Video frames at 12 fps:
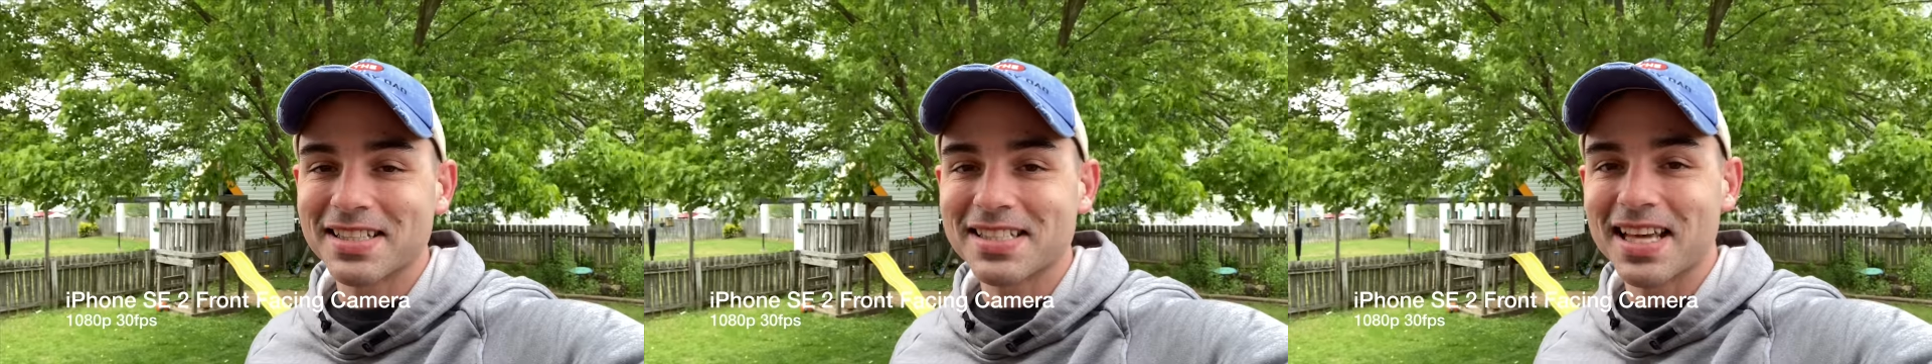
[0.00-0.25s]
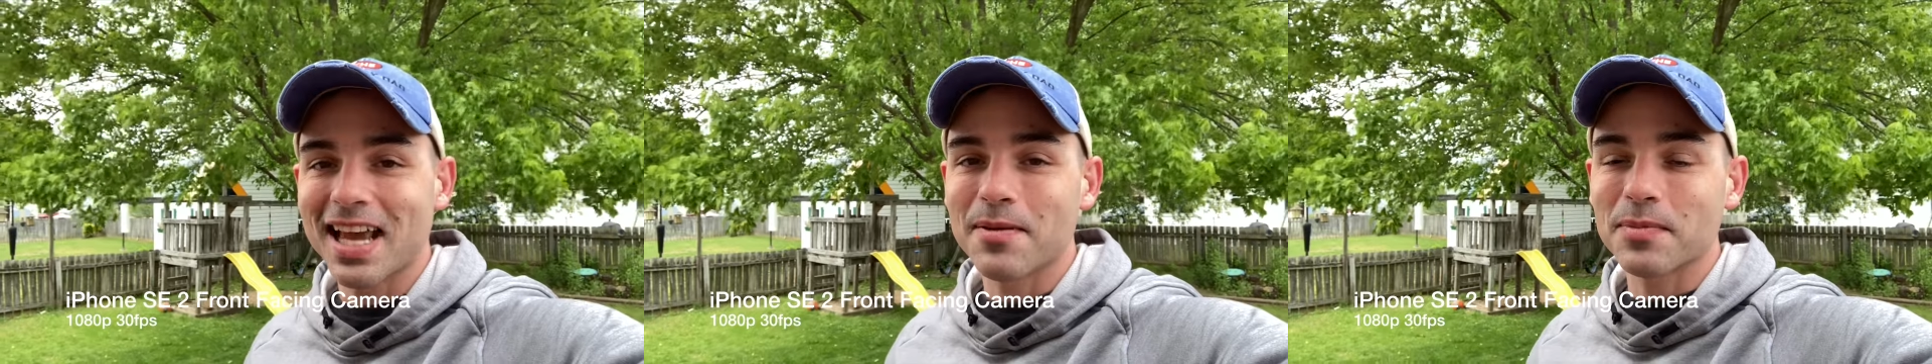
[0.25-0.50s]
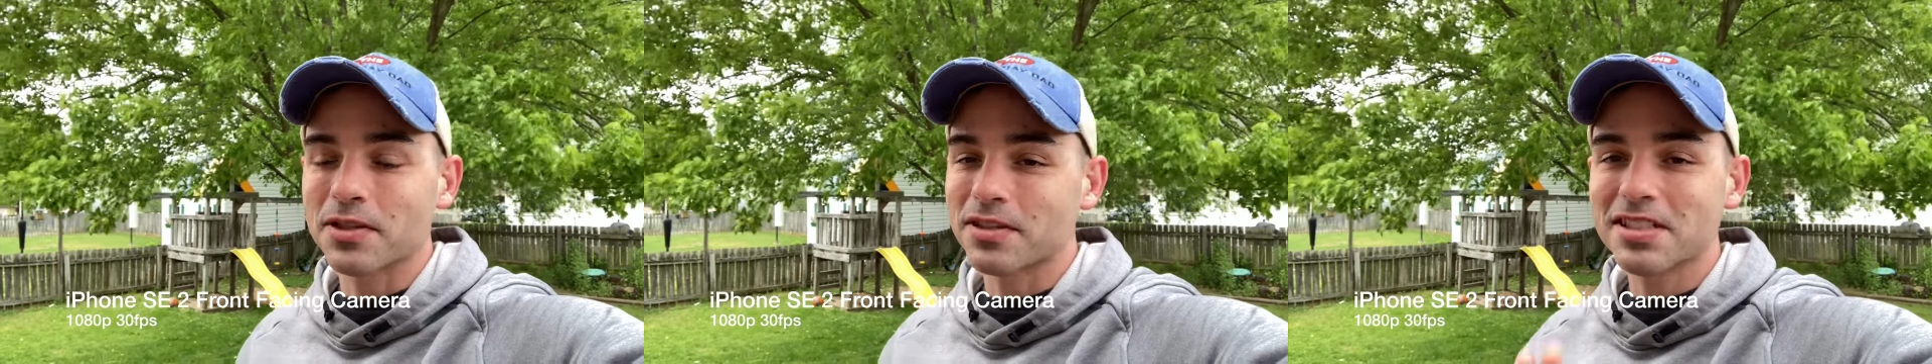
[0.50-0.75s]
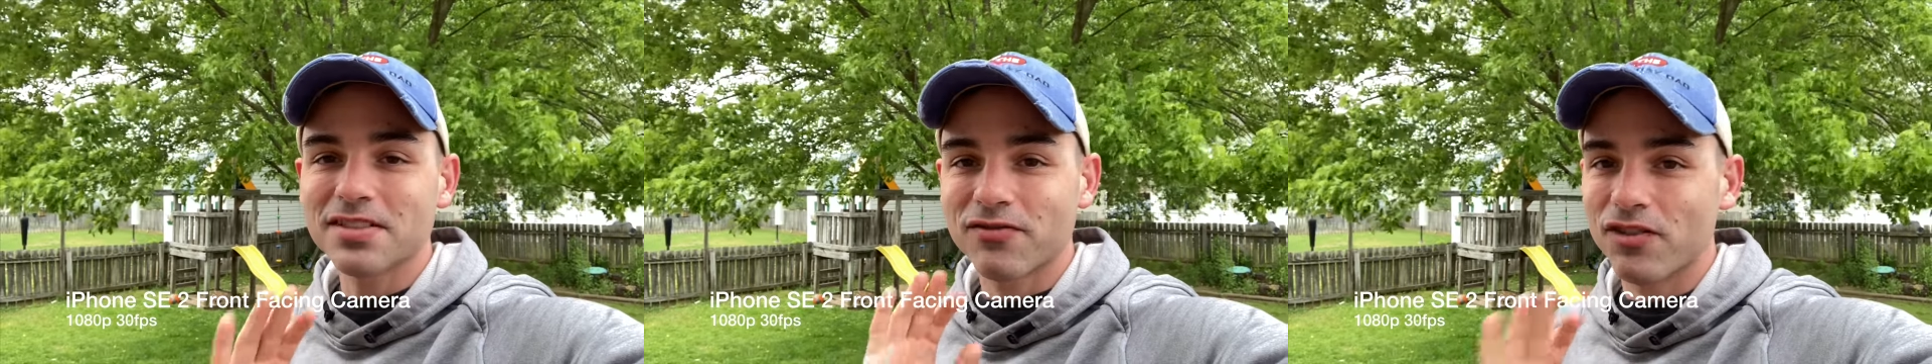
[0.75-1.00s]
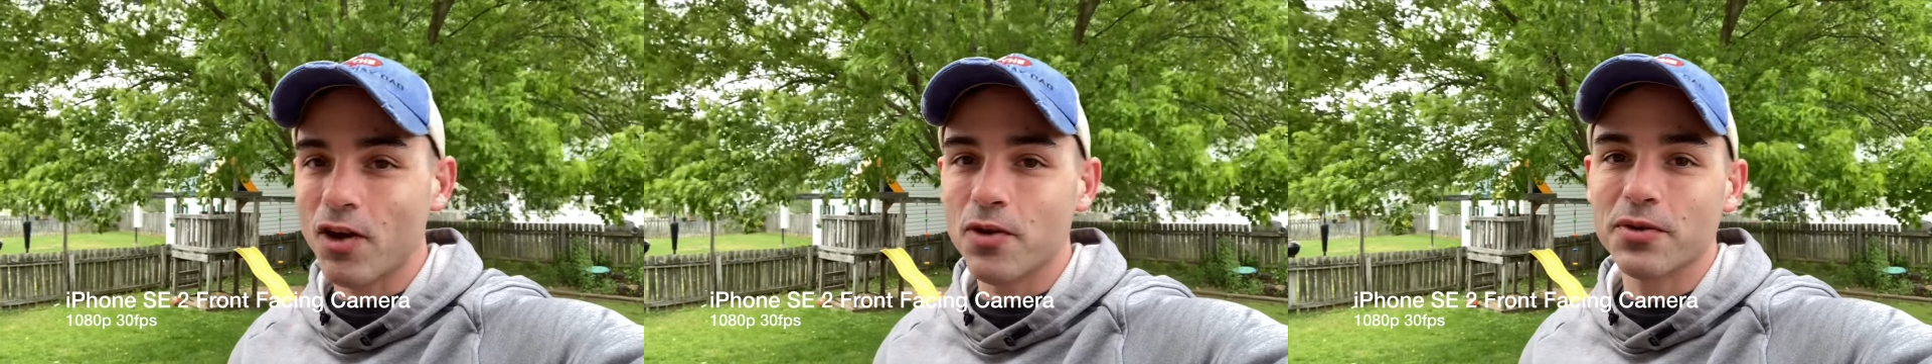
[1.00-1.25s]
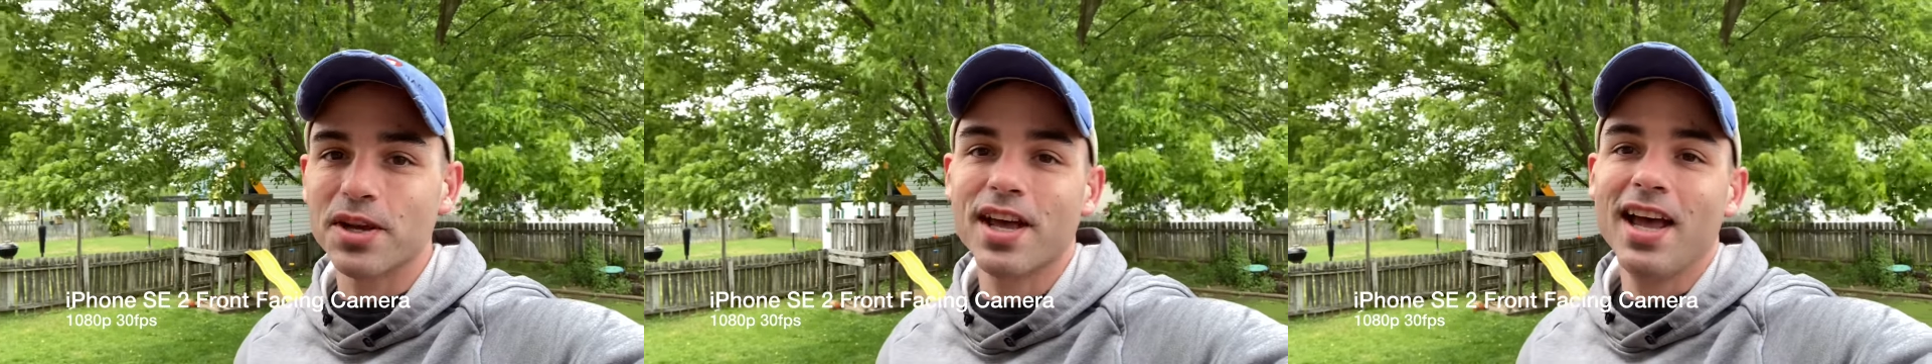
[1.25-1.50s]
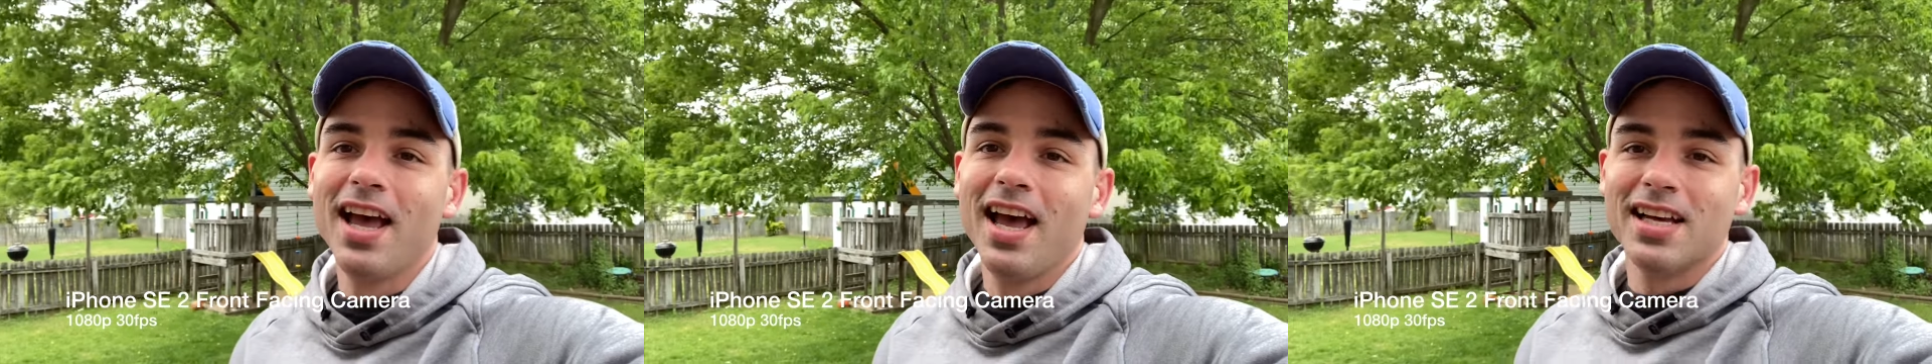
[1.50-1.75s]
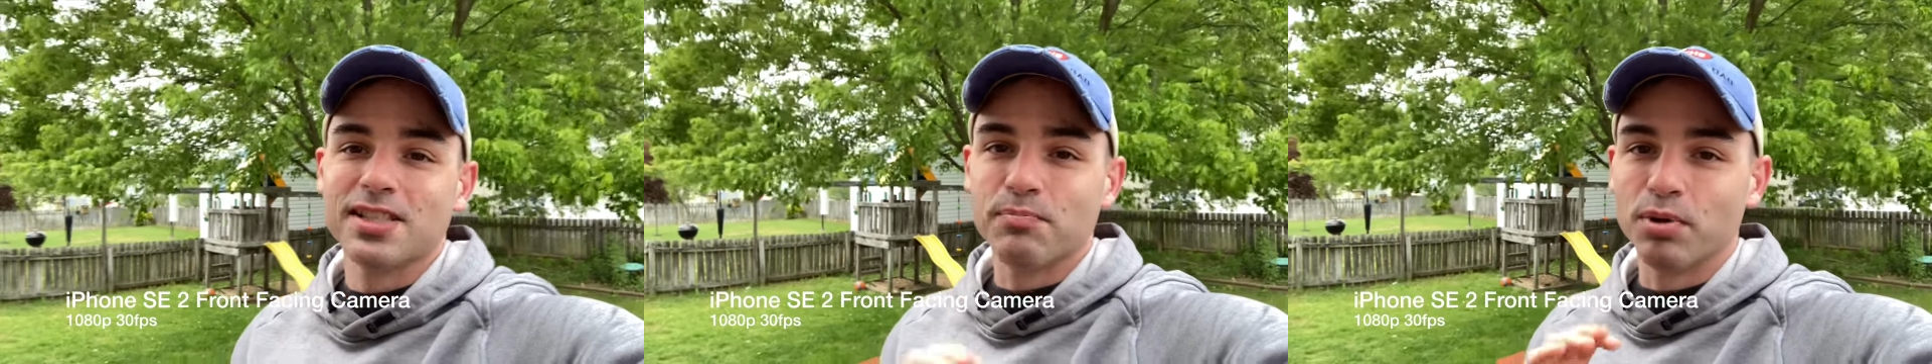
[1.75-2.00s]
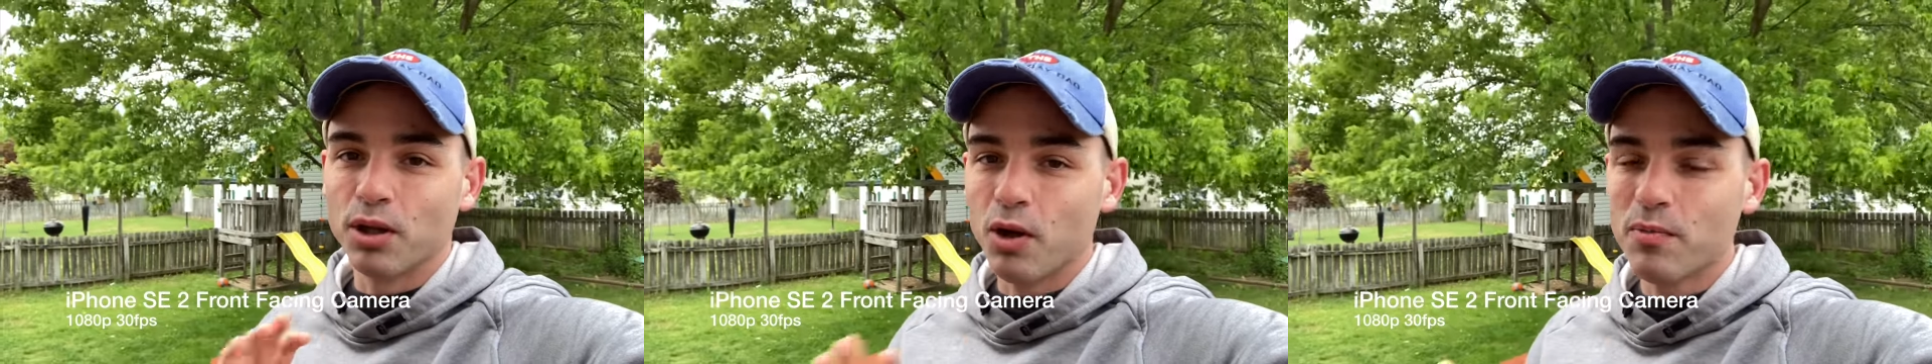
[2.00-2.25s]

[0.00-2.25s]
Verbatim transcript: suffers the most, and you'll still